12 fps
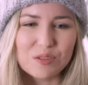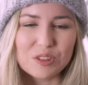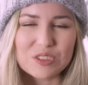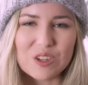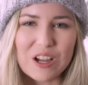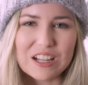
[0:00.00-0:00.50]
for
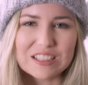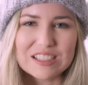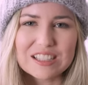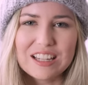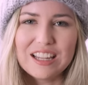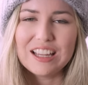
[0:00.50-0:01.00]

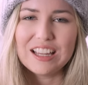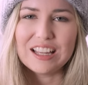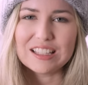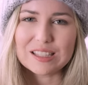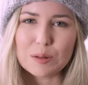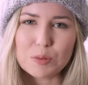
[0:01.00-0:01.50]
socks
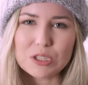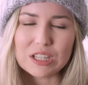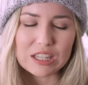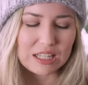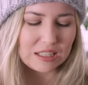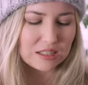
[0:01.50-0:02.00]
and slippers and
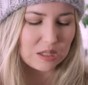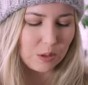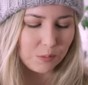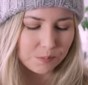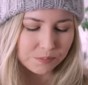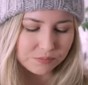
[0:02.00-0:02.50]
things, so